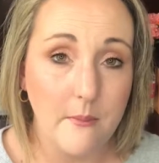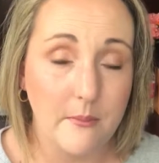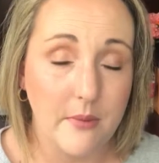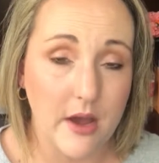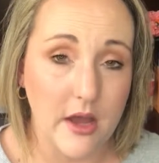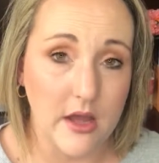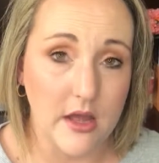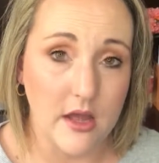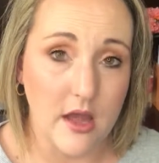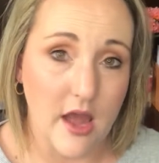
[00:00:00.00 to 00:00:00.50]

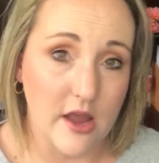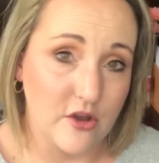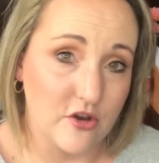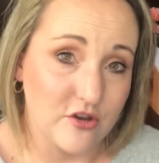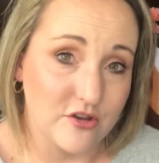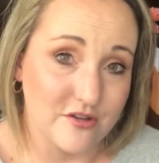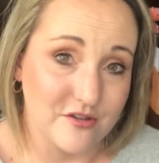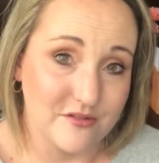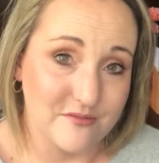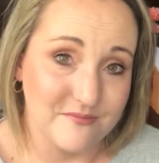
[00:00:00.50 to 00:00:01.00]
but I
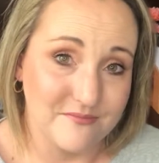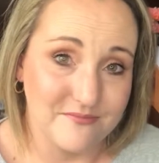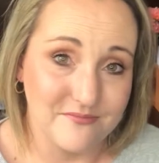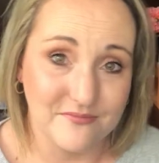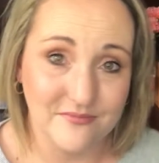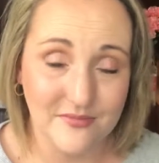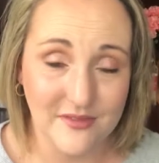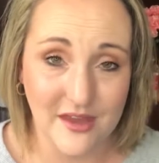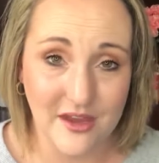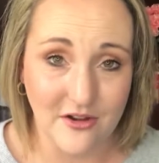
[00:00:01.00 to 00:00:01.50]
couldn't
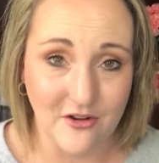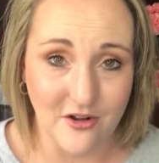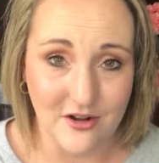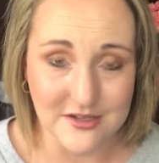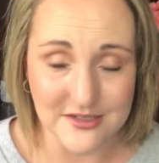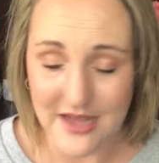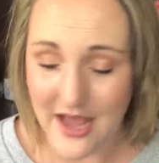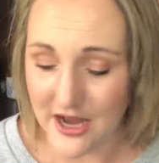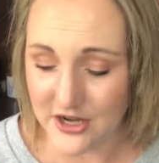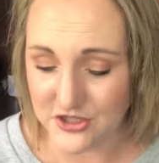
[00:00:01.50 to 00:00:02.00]
get
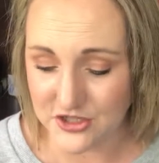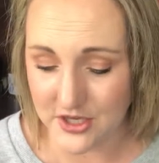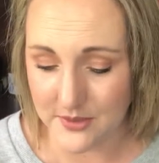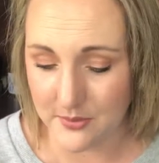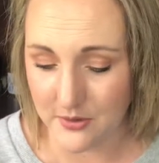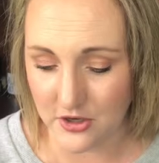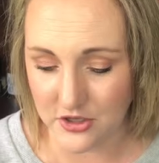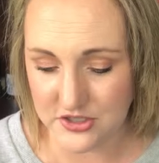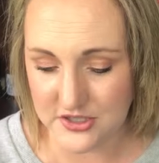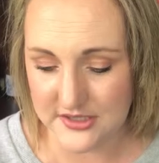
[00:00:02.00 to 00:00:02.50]
on to actually
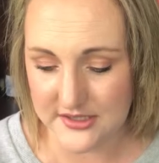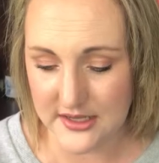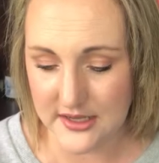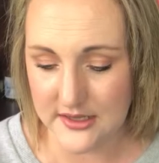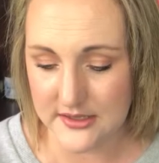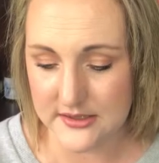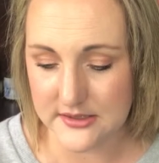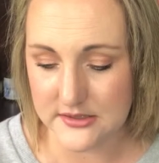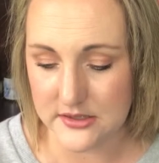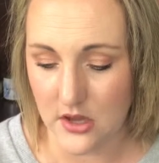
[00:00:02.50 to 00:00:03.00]
purchase
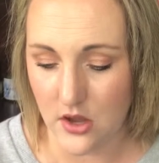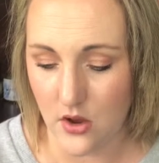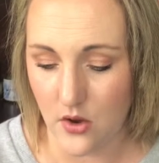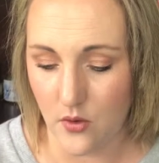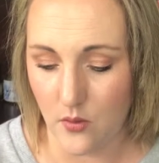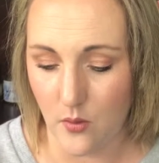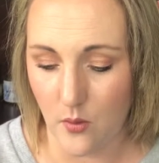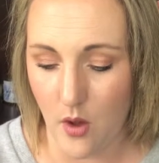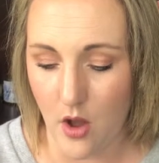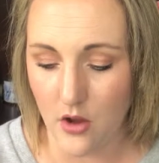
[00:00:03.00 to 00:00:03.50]
it.
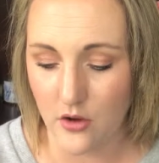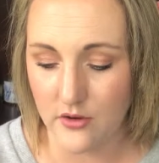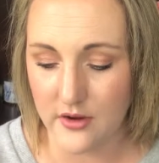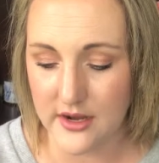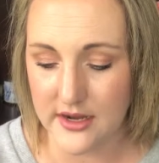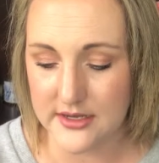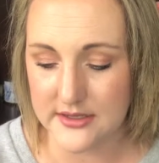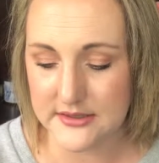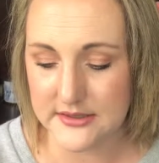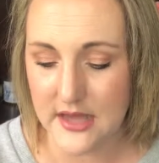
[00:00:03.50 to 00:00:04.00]
So
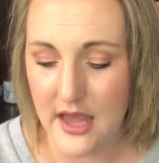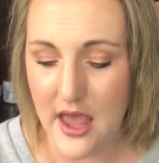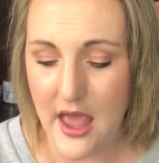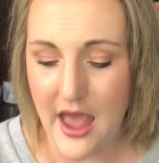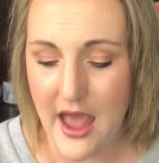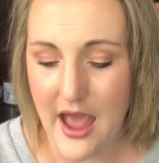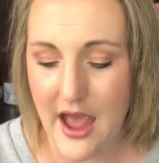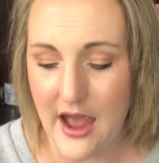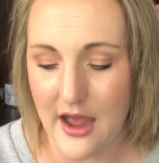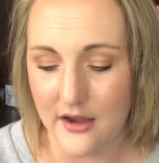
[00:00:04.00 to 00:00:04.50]
Walgreens
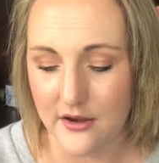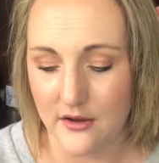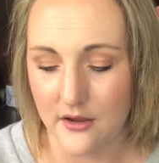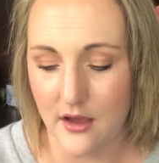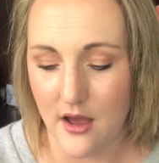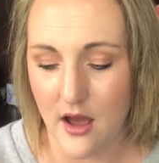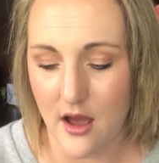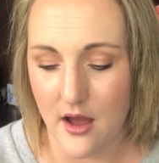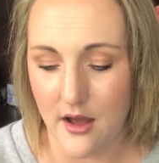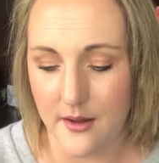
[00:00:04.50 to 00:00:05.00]
had
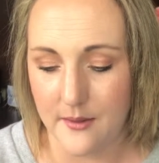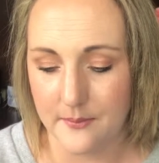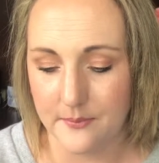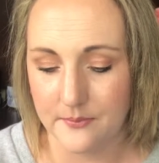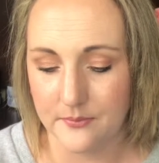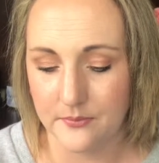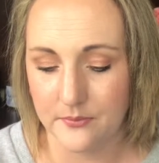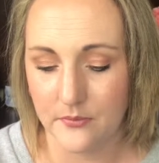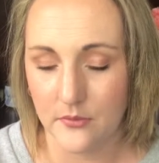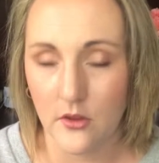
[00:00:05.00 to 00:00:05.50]

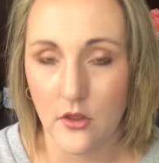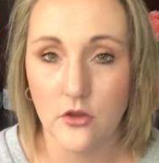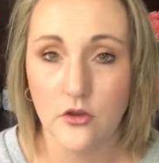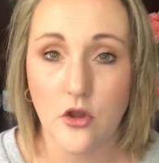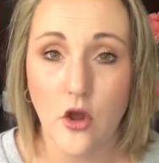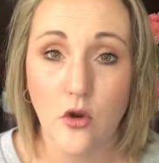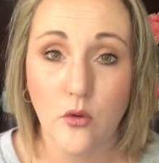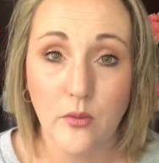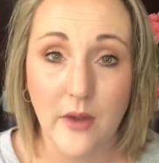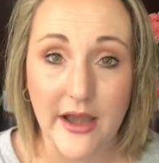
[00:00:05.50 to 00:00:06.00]

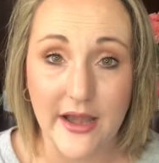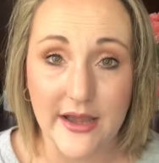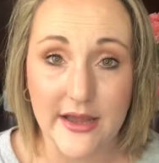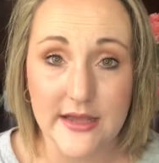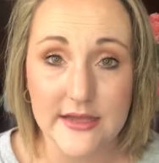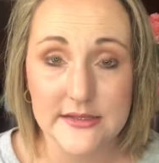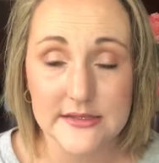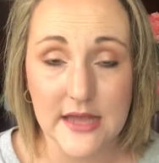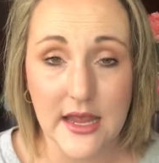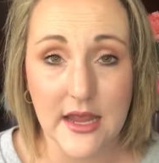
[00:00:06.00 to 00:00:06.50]
no
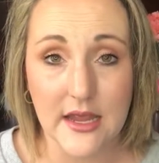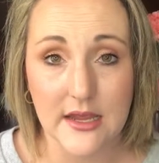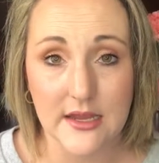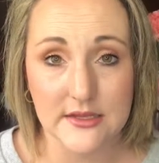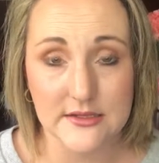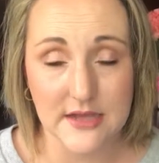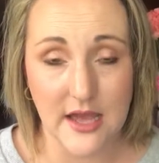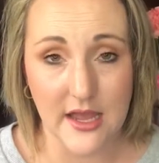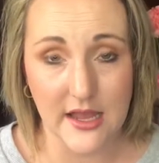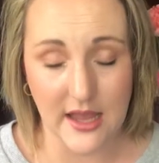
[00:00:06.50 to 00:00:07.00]
ratings,
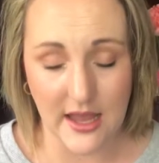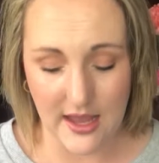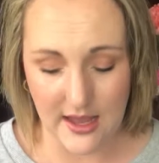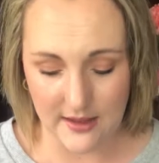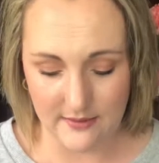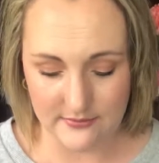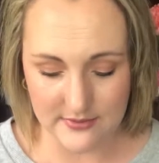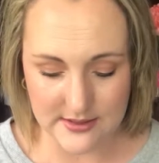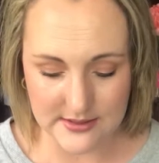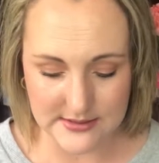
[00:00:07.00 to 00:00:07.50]
and I
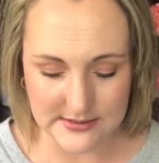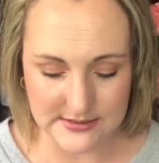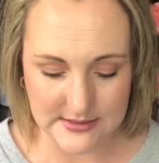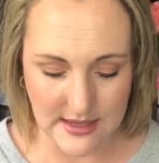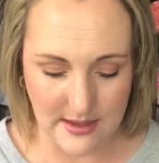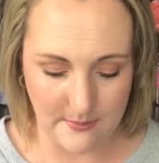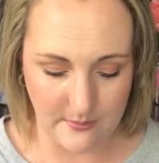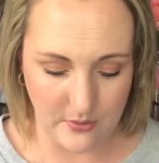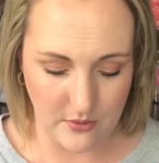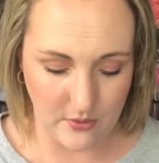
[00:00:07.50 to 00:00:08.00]
gave this
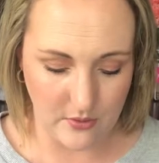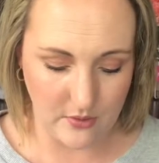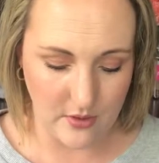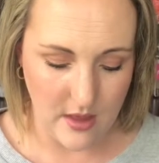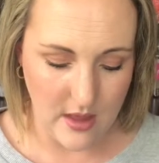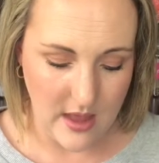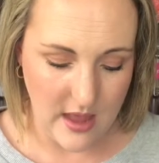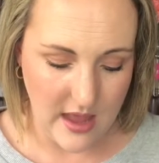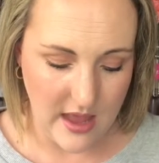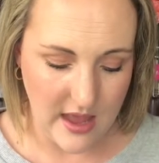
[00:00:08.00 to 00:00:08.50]
sample
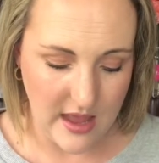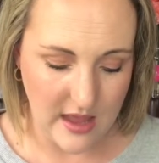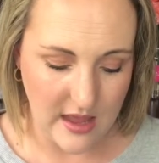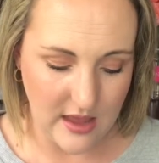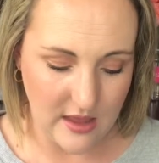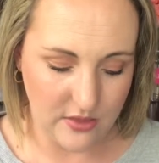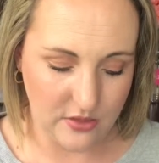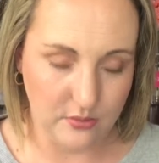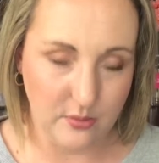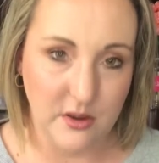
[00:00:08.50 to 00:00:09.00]

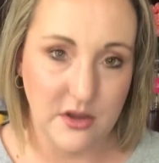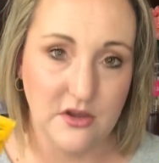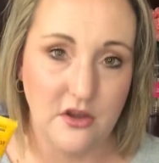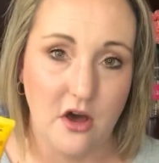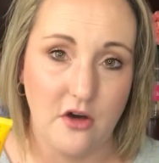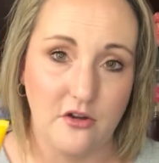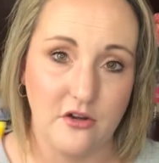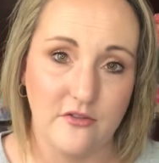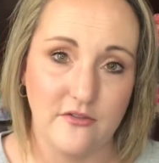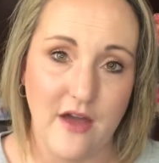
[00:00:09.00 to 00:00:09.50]
a
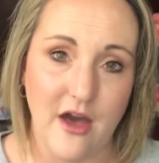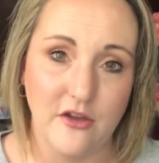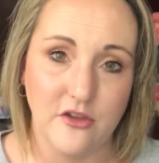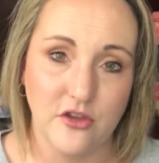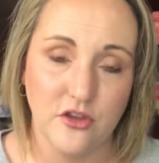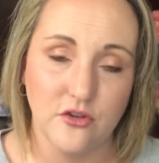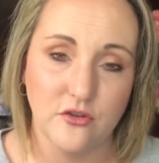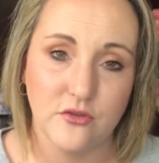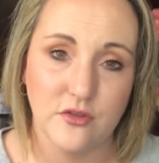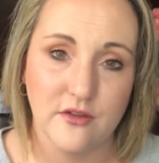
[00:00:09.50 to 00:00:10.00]
$3
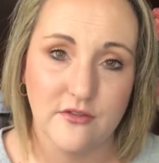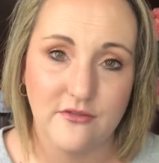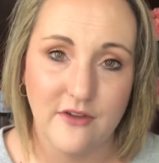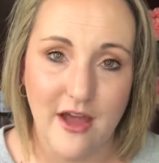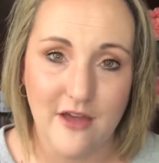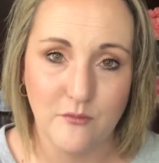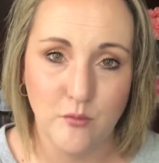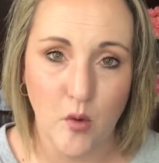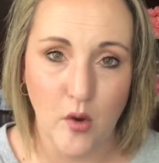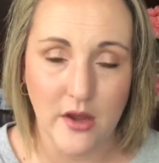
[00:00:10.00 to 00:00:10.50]
value. The
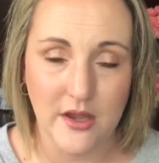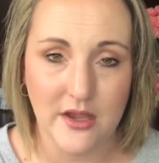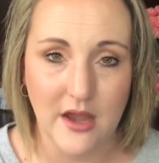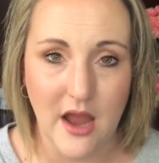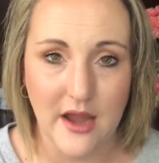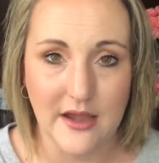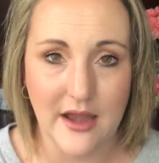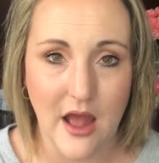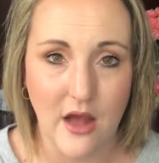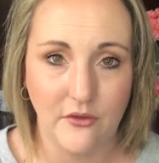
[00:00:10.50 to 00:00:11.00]
5.9
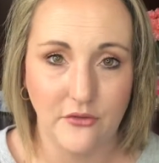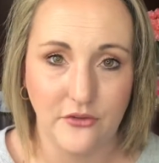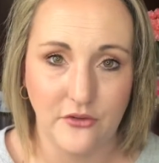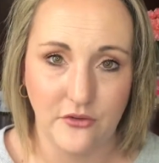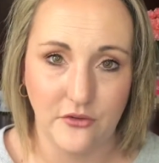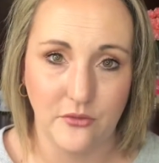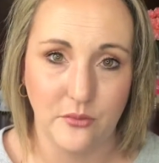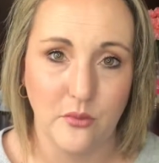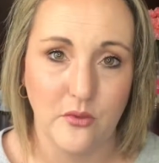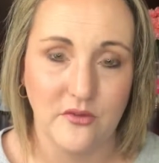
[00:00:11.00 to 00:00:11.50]

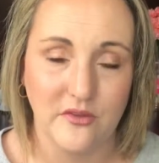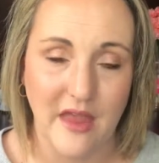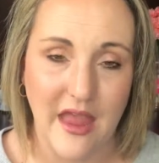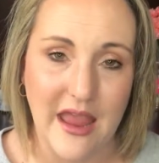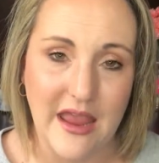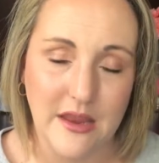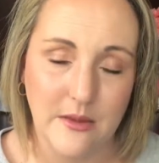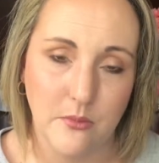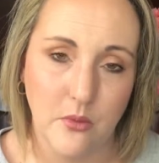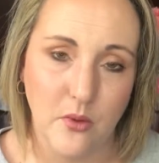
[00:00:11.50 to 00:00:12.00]
ounces was
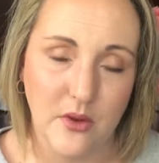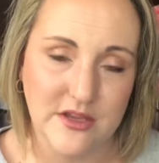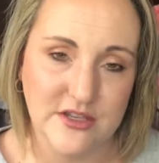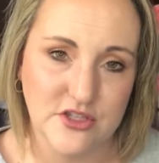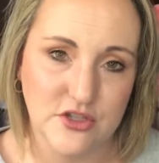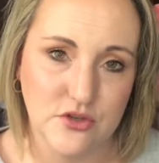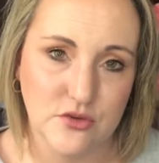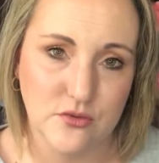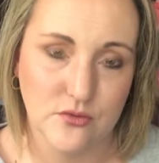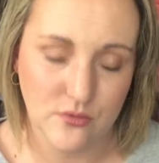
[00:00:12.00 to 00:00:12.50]

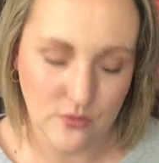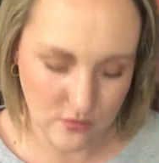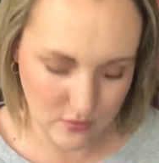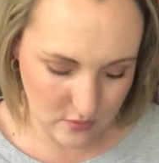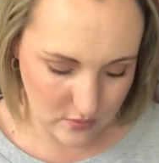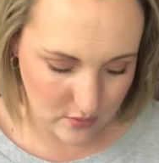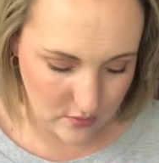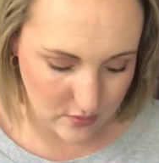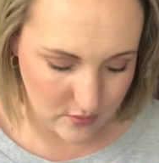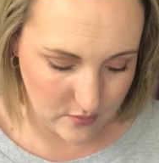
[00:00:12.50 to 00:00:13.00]

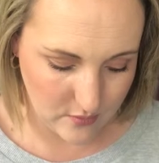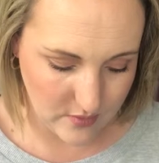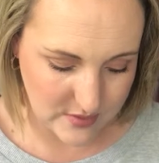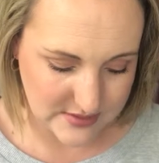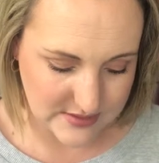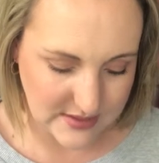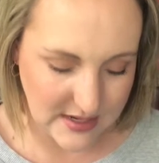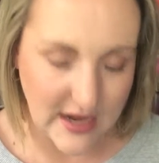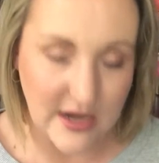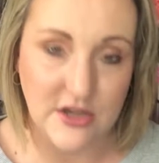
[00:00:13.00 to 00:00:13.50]

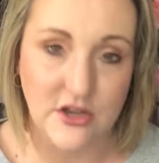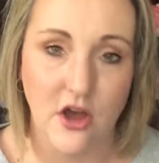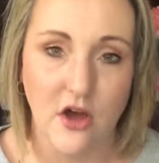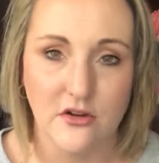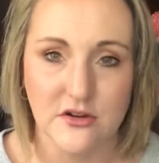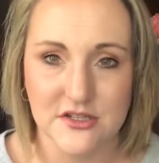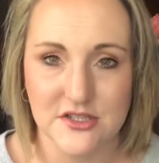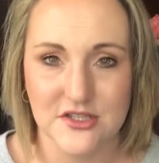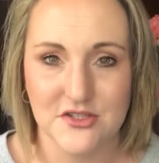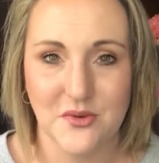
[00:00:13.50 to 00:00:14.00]

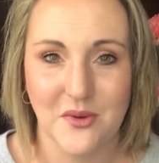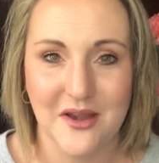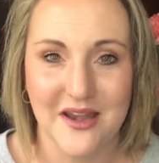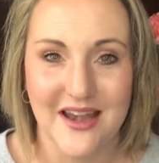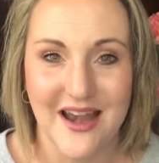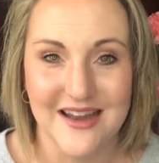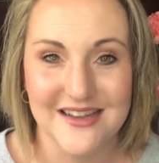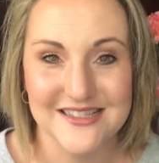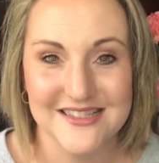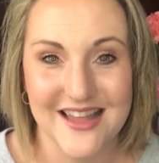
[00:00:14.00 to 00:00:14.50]

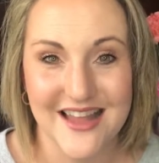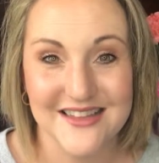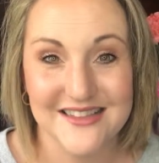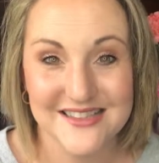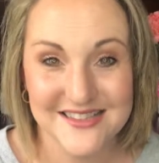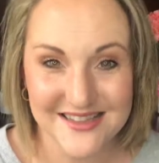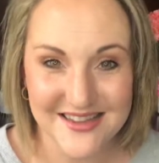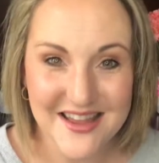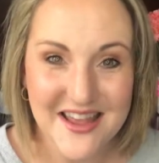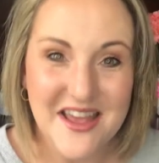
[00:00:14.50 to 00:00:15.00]

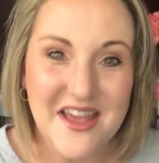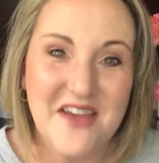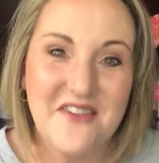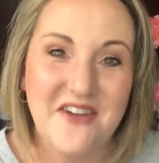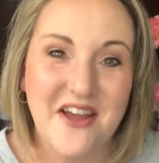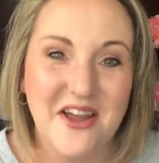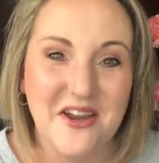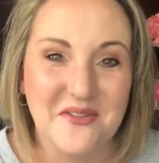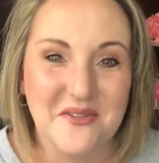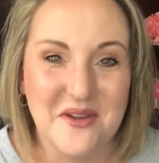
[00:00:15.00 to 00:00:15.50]
$8.29.
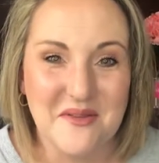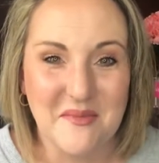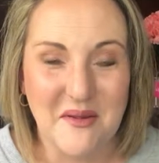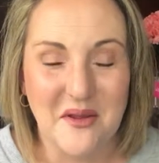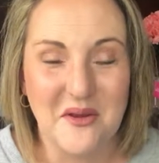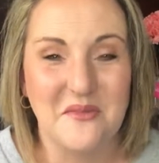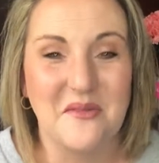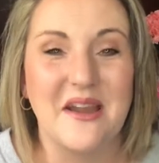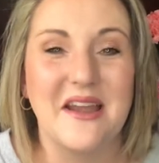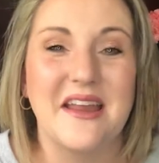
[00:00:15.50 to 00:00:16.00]
If I could read
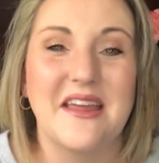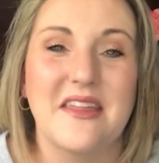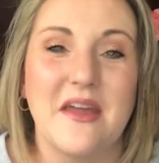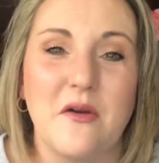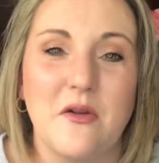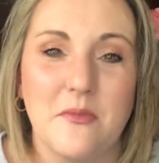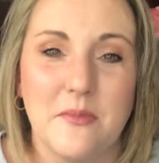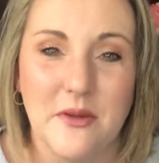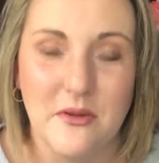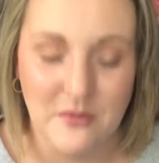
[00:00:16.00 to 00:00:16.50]
my own writing,
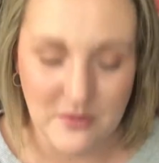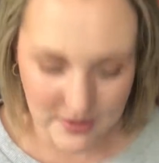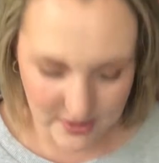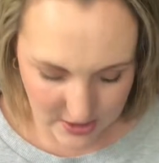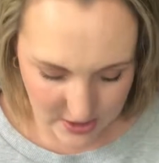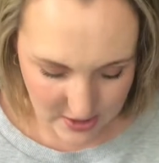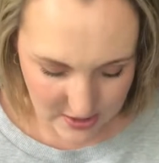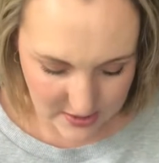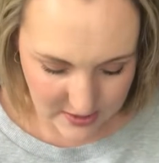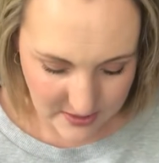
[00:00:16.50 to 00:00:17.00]
that would be really
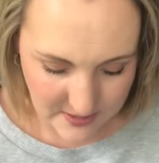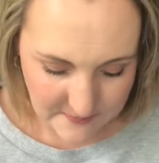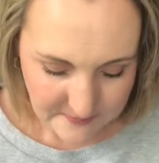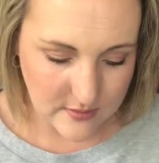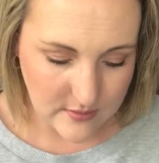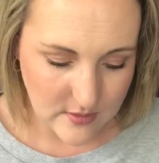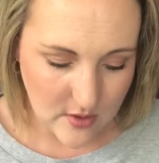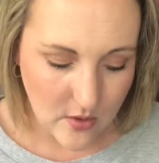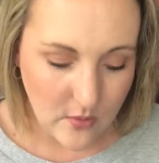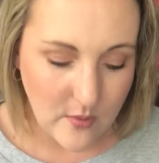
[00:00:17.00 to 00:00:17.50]
good.
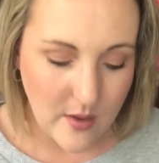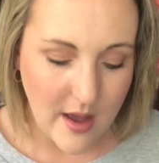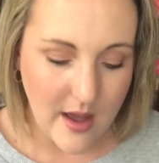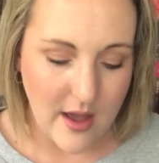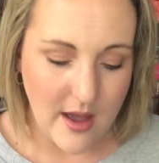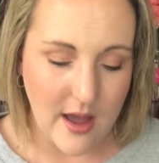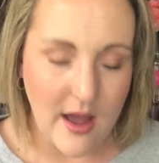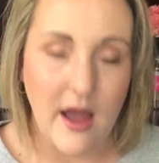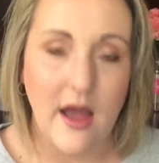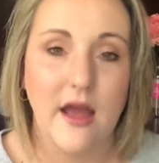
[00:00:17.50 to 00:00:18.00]
Oh,
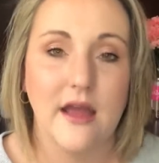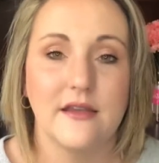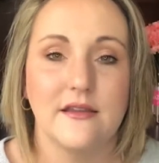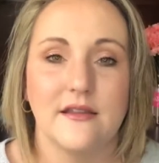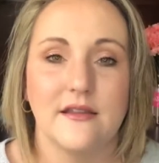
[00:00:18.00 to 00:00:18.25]
I